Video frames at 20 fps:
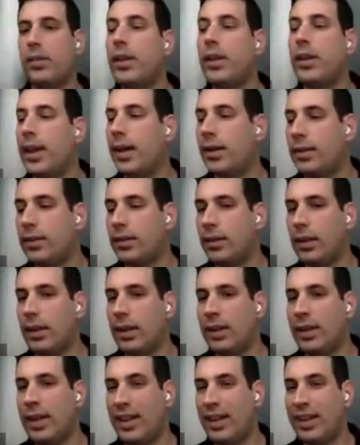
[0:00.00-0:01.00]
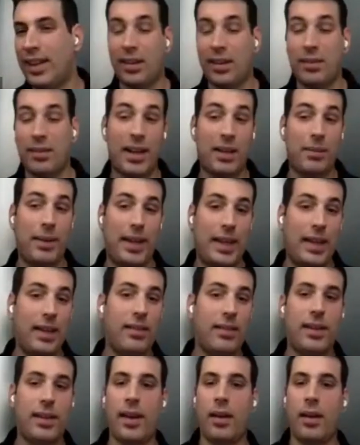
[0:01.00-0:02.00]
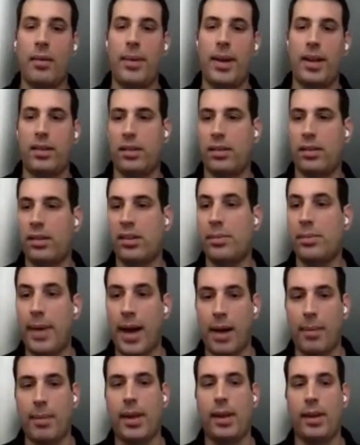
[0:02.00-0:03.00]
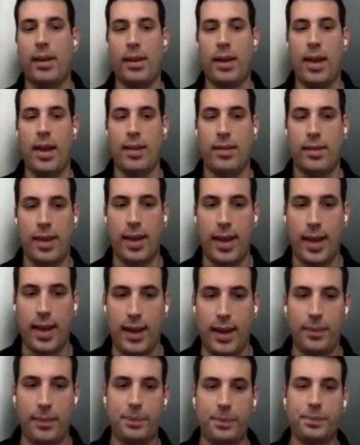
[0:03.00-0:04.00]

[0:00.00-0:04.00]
Detect in that case might be easier, but spammy as hell.